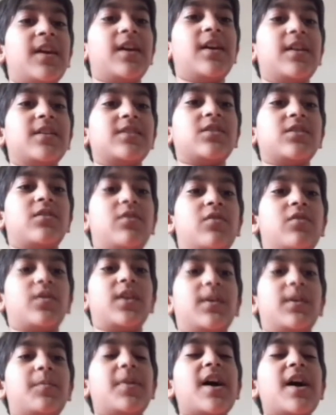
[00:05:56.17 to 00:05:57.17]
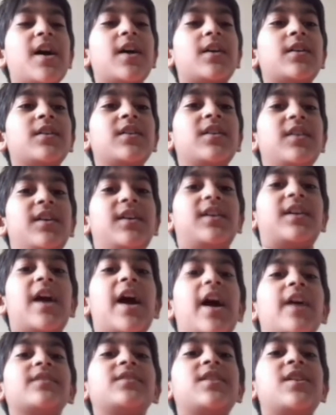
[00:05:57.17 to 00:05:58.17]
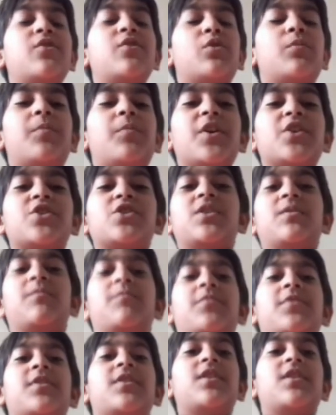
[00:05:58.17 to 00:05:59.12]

So going back, you can't take your bishop.